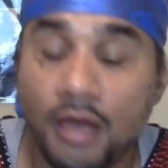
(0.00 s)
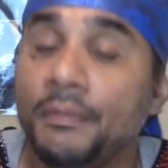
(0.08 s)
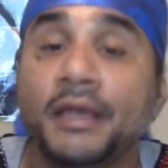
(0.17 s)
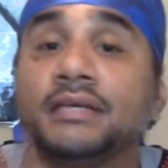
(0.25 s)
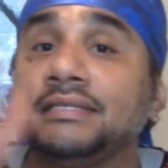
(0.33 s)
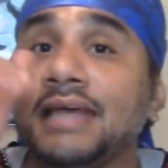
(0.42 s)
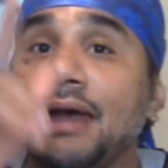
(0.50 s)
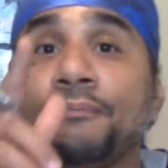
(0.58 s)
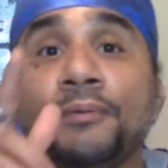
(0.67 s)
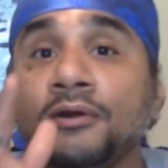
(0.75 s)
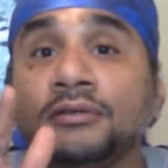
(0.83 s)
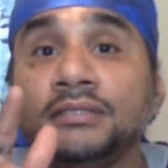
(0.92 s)
Because that
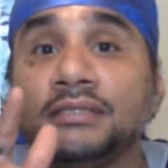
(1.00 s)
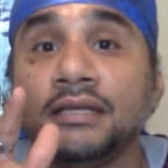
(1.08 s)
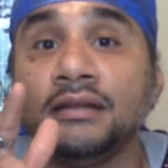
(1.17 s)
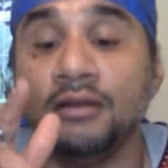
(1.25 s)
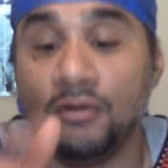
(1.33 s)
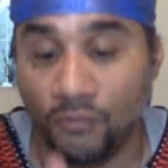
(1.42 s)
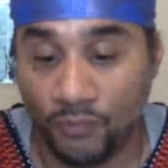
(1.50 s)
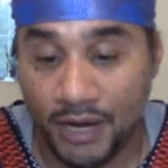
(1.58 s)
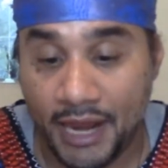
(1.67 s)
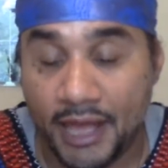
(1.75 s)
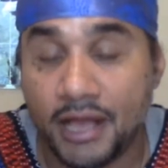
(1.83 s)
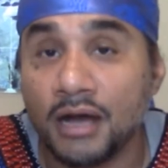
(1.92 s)
person, when
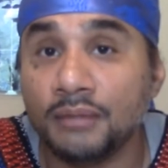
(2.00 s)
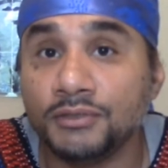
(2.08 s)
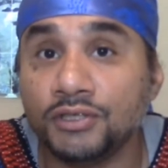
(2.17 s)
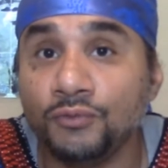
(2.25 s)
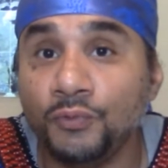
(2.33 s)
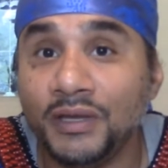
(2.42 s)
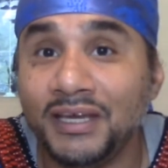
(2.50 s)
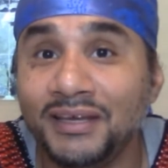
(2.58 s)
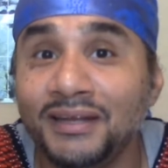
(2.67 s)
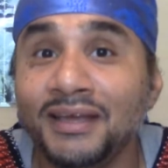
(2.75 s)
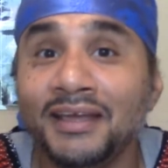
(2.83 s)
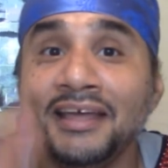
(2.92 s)
they come to
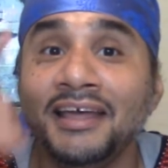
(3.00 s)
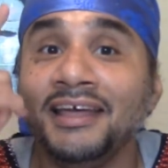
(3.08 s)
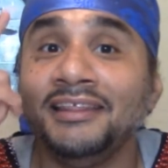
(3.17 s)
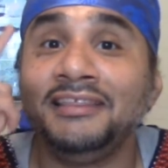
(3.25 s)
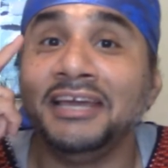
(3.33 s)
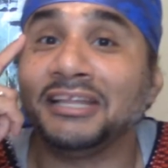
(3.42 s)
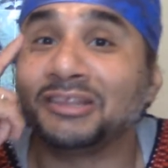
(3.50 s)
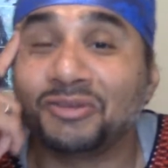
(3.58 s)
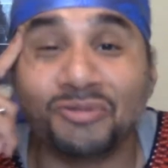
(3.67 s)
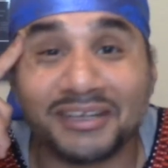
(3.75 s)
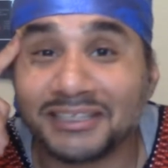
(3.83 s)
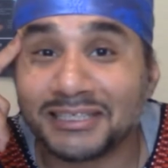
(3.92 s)
read, their
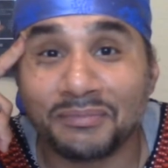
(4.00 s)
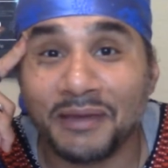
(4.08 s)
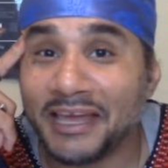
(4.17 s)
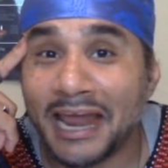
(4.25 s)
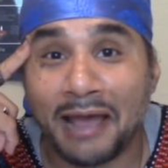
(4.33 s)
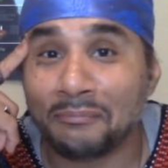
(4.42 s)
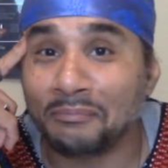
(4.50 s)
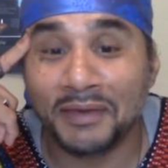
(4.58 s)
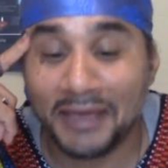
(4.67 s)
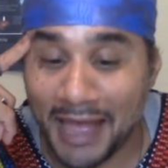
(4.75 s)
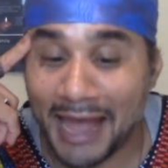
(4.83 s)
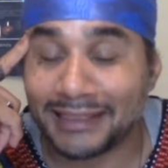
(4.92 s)
thoughts may not
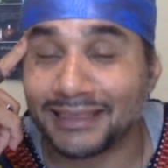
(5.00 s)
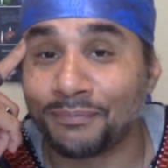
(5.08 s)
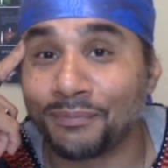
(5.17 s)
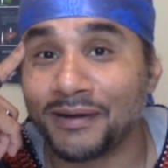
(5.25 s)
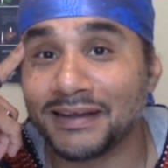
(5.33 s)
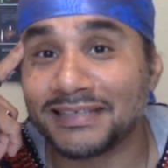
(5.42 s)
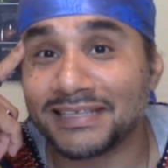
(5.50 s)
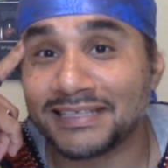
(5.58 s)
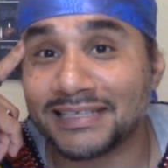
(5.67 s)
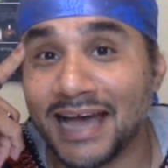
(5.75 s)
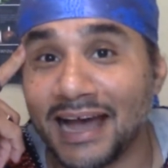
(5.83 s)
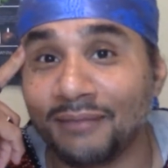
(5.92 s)
be at the present
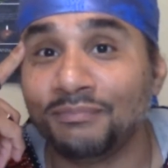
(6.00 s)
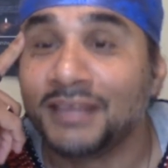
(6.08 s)
time.